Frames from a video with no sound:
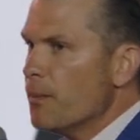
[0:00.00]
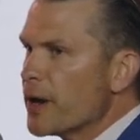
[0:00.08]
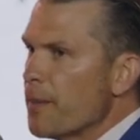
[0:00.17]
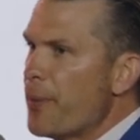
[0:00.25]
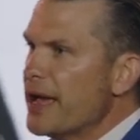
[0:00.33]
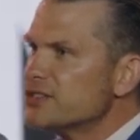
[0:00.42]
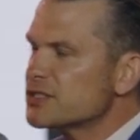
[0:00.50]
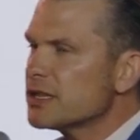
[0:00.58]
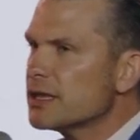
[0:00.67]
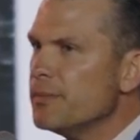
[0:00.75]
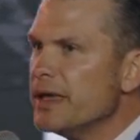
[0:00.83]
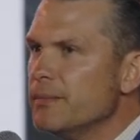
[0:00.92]
but it
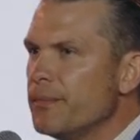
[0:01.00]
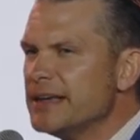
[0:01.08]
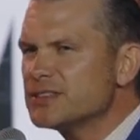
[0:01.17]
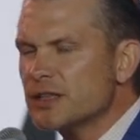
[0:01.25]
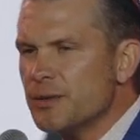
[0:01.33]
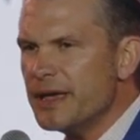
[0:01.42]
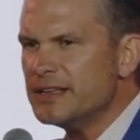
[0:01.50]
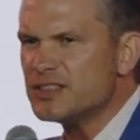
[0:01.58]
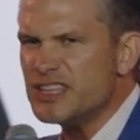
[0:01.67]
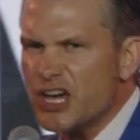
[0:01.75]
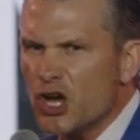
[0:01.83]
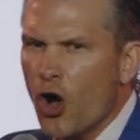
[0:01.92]
basically, basically means
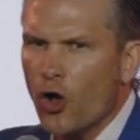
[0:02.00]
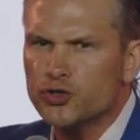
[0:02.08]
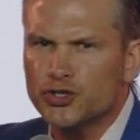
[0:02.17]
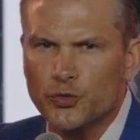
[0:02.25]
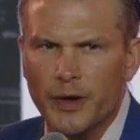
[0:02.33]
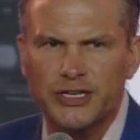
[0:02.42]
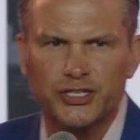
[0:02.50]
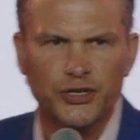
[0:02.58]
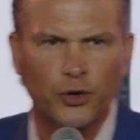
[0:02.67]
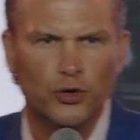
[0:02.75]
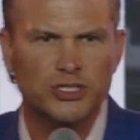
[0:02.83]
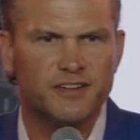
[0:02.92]
the
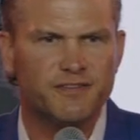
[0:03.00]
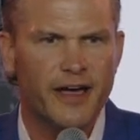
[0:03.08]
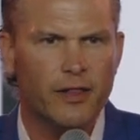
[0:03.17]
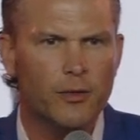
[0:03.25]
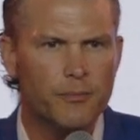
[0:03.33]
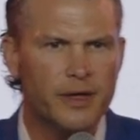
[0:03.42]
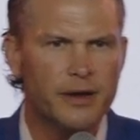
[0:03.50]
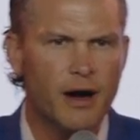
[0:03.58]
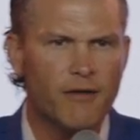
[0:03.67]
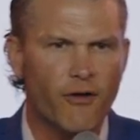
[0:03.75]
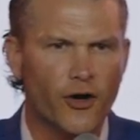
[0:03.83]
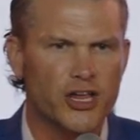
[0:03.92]
enculturation or development
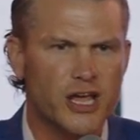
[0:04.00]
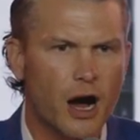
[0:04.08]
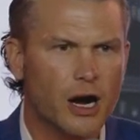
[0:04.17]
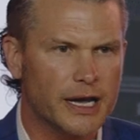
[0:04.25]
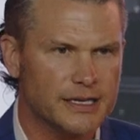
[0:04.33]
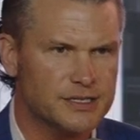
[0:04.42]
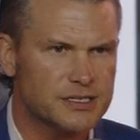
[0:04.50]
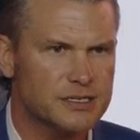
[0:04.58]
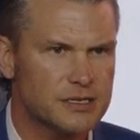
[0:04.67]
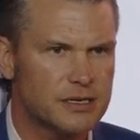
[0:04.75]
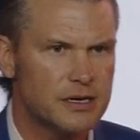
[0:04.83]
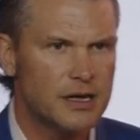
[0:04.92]
of our youngest,